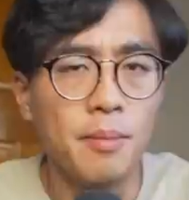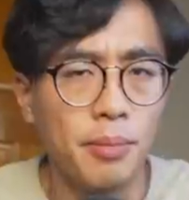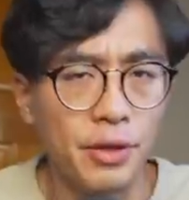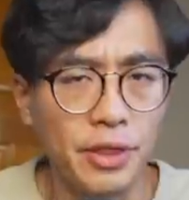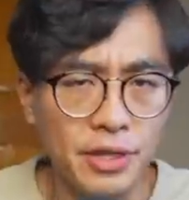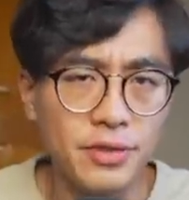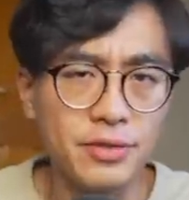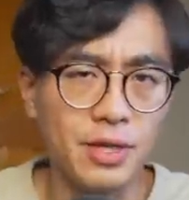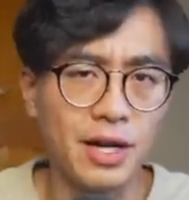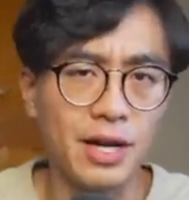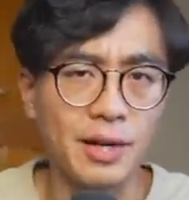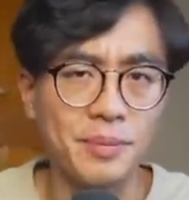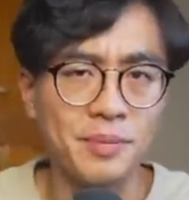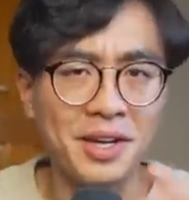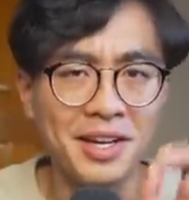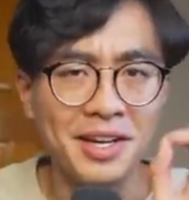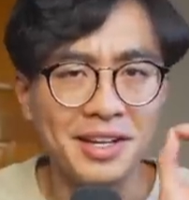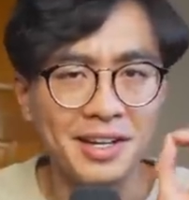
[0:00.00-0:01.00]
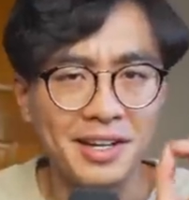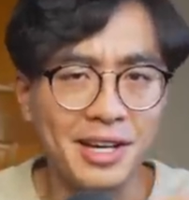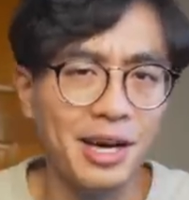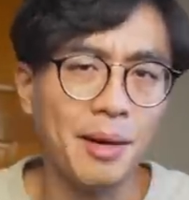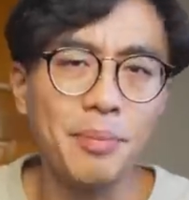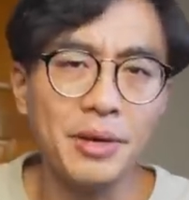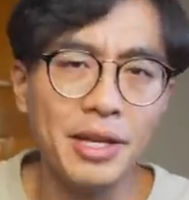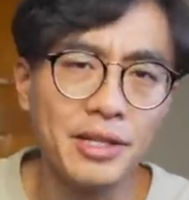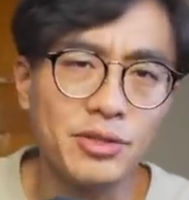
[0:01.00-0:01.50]
But this time,
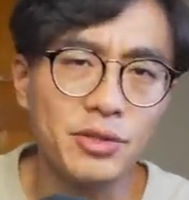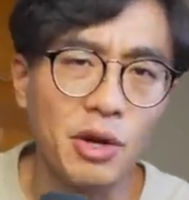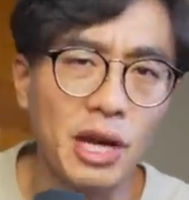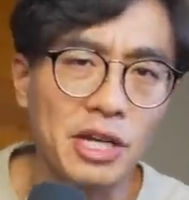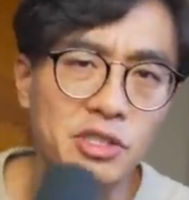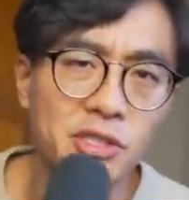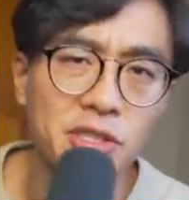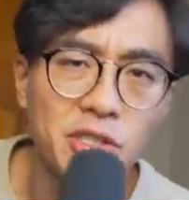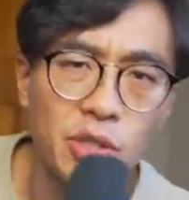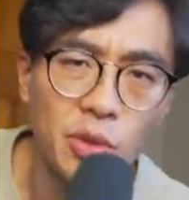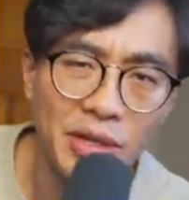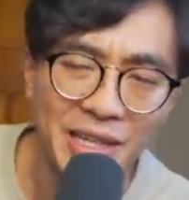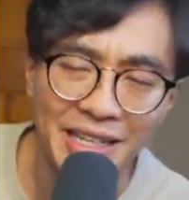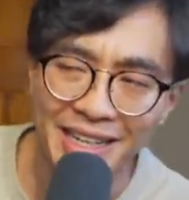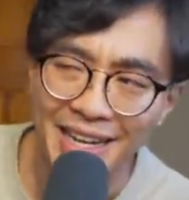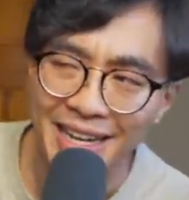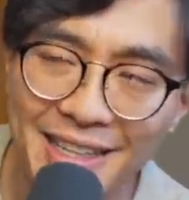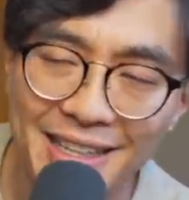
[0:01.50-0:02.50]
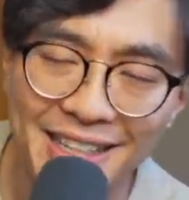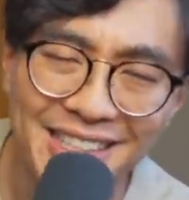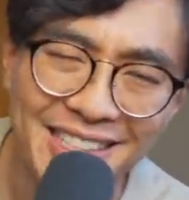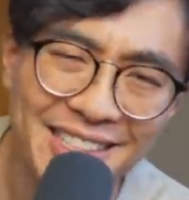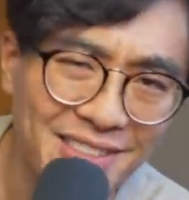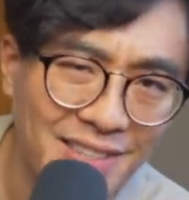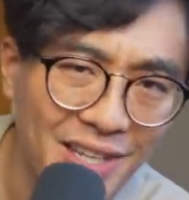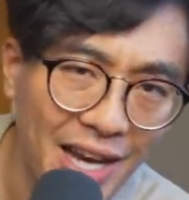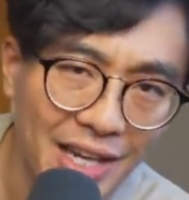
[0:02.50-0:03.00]
companies are actually doing the
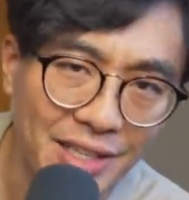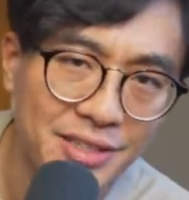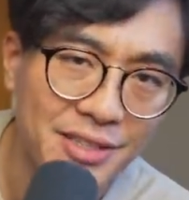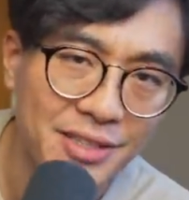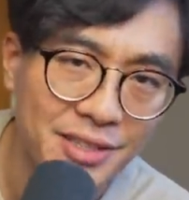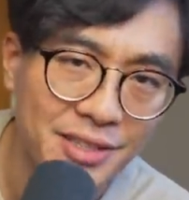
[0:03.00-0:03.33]
exact